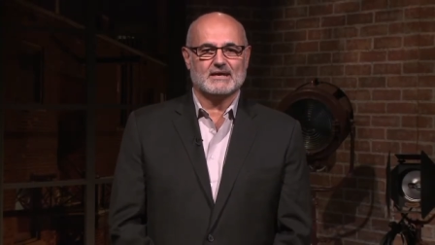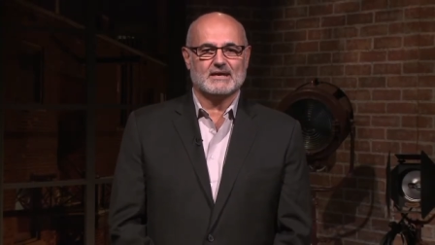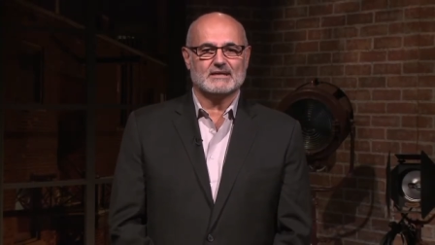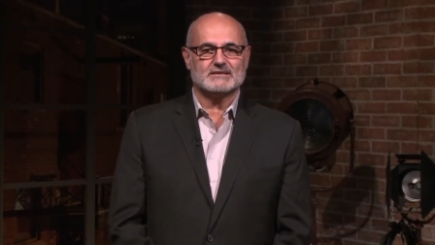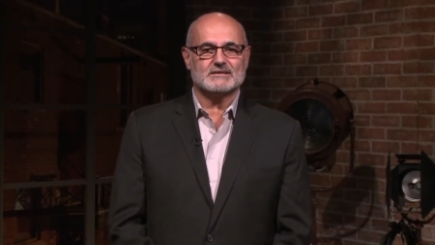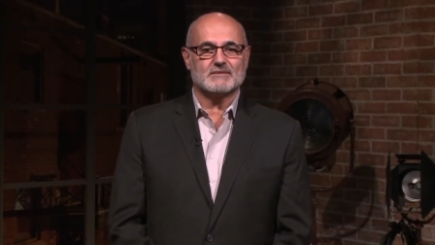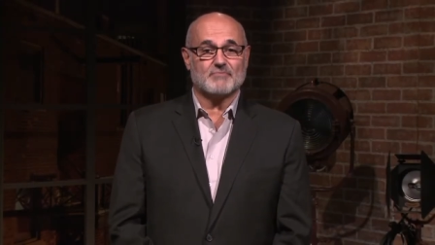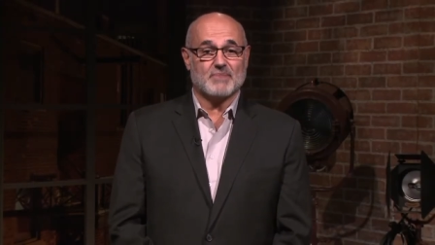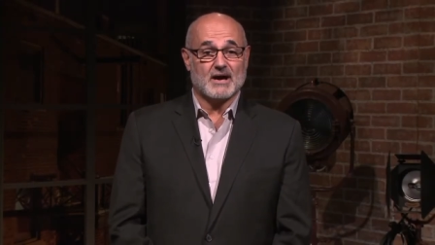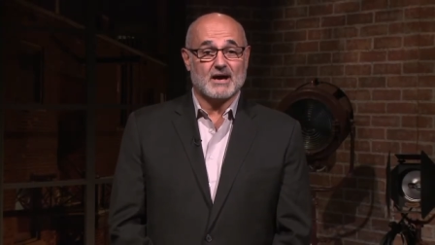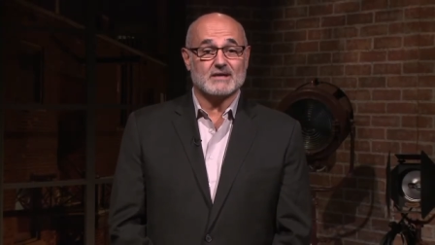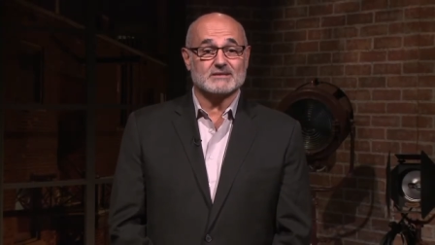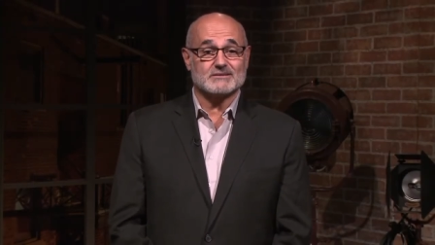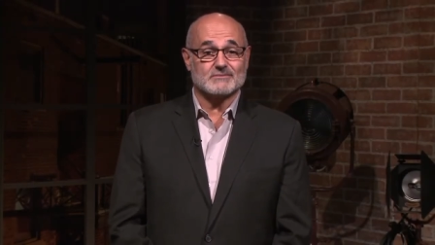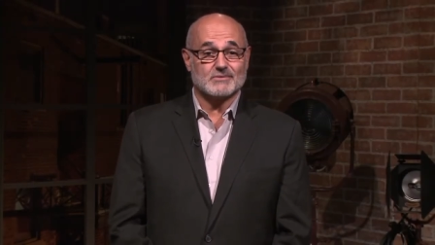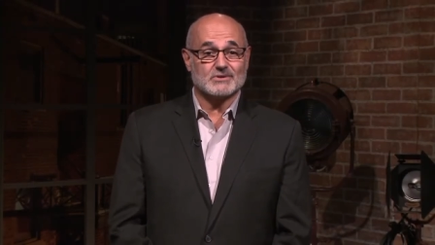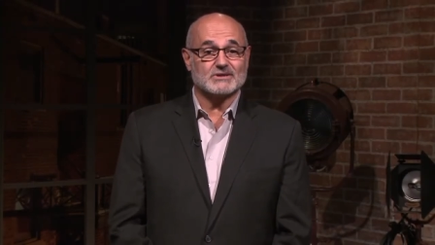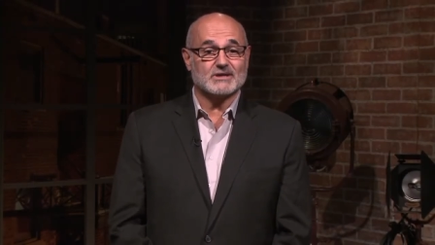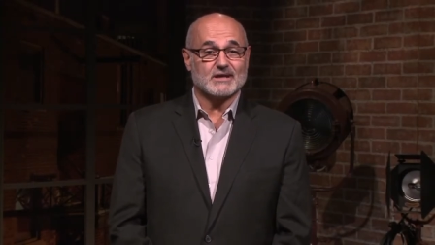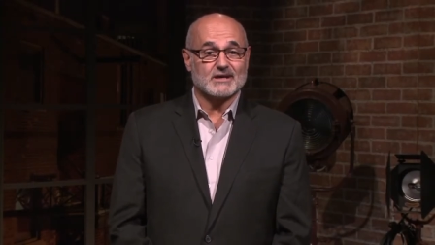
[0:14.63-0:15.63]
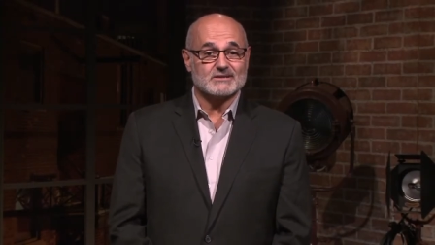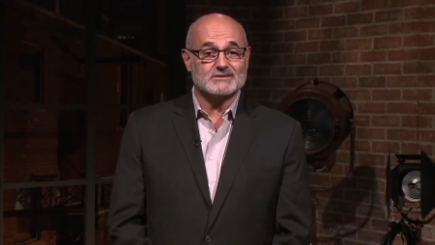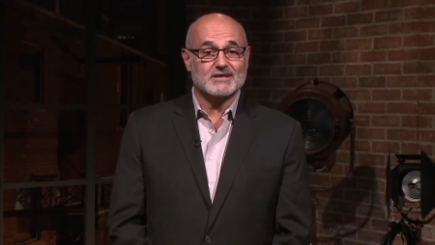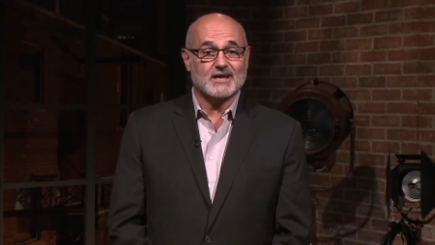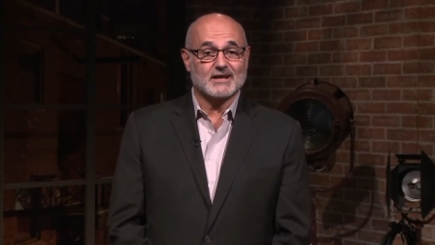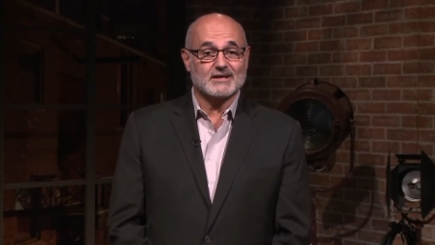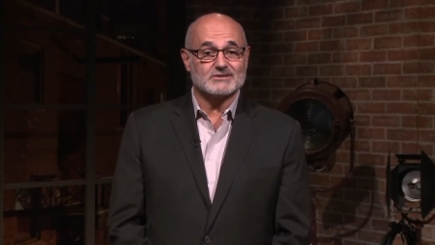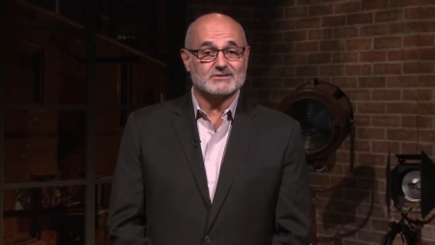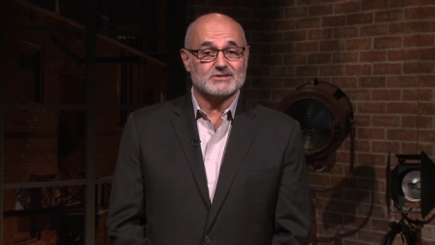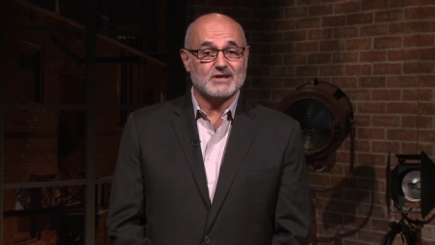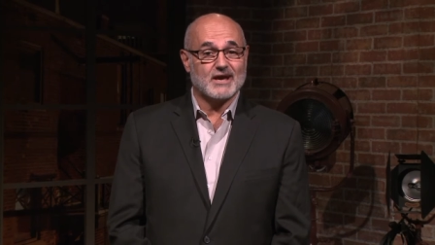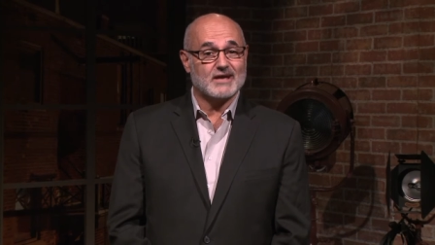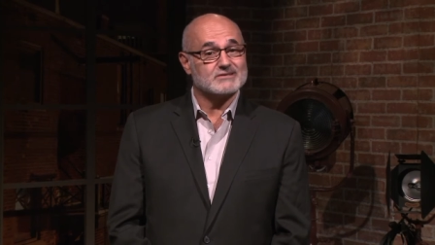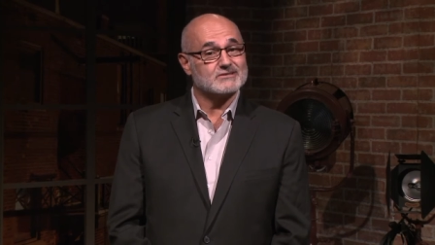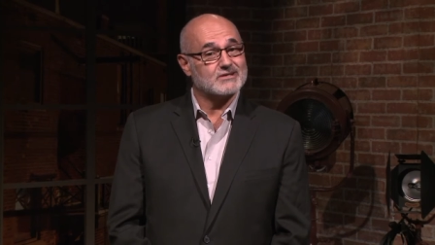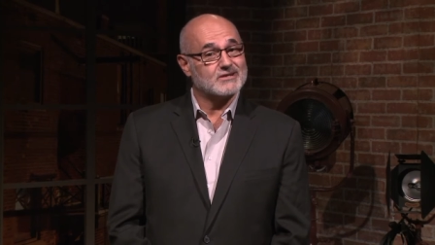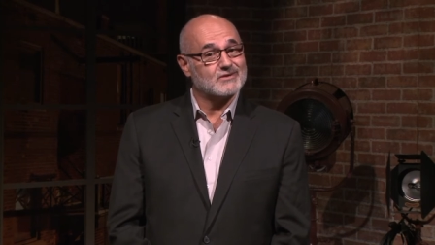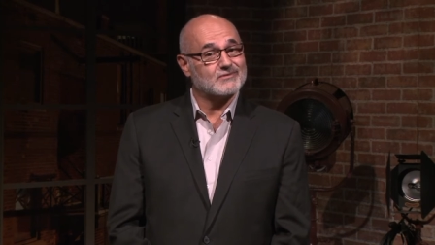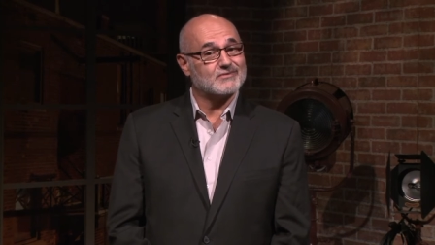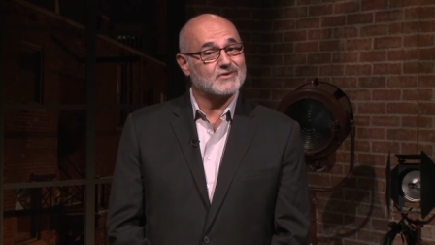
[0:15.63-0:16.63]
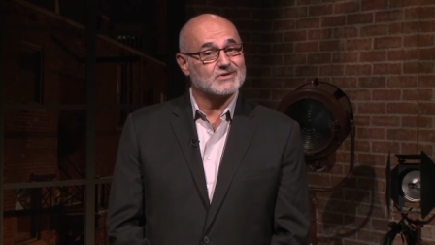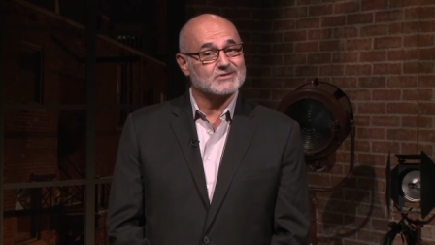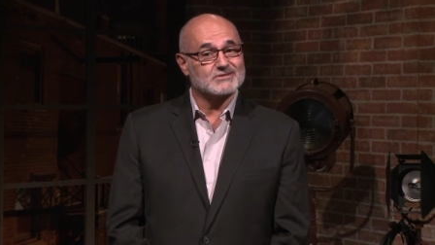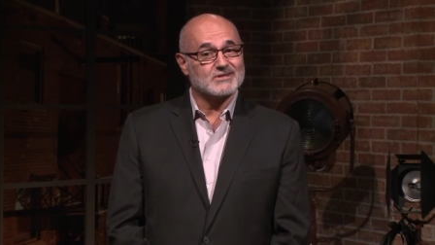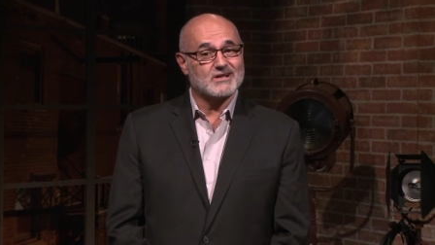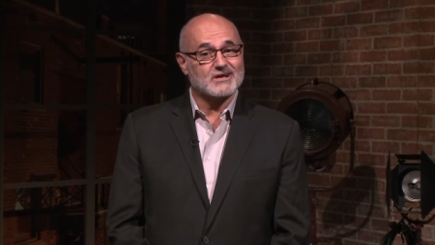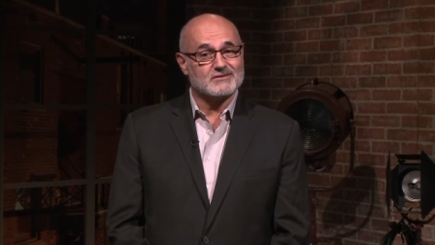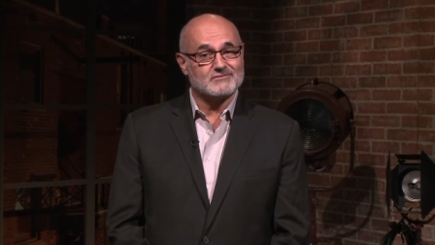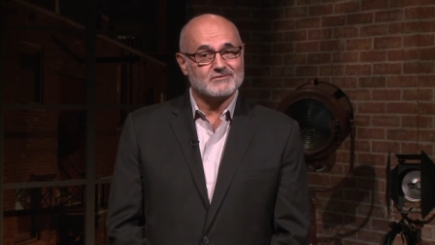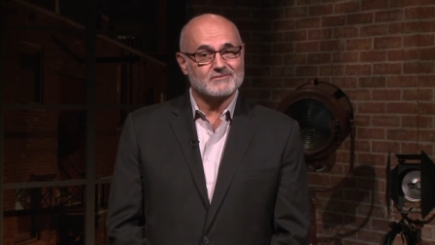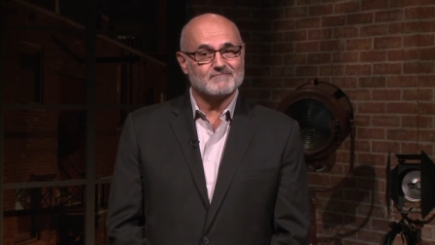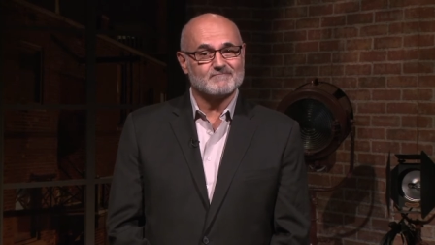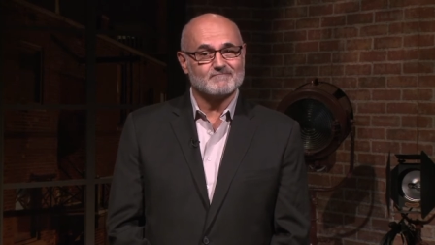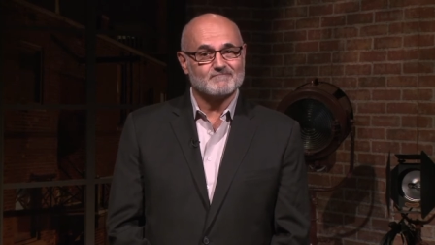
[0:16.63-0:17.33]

is it possible to get a second chance at your first love?